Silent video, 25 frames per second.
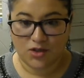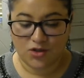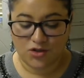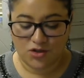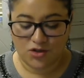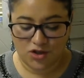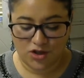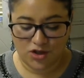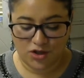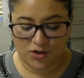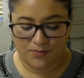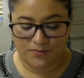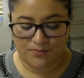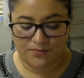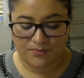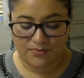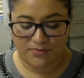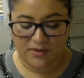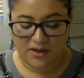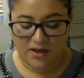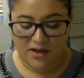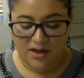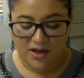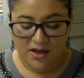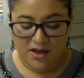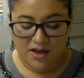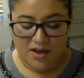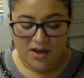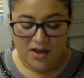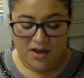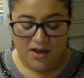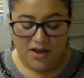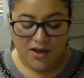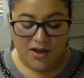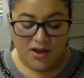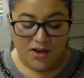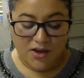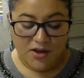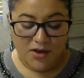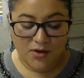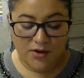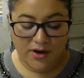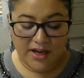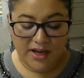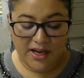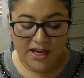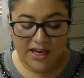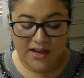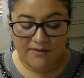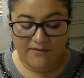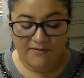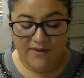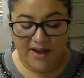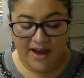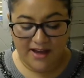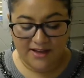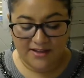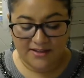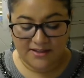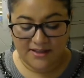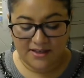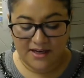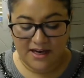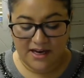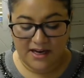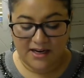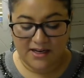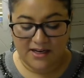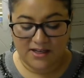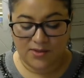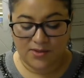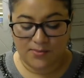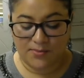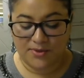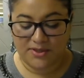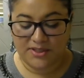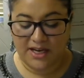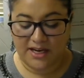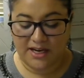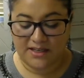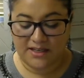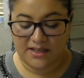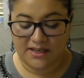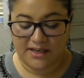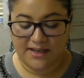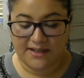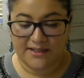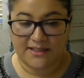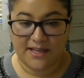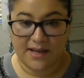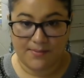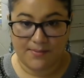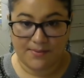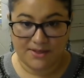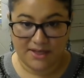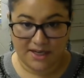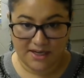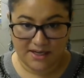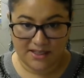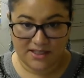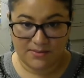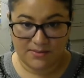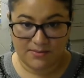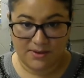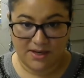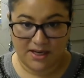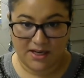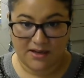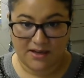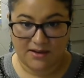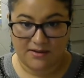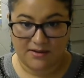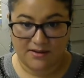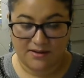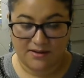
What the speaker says: True. You can get vaccinated to protect against hepatitis B.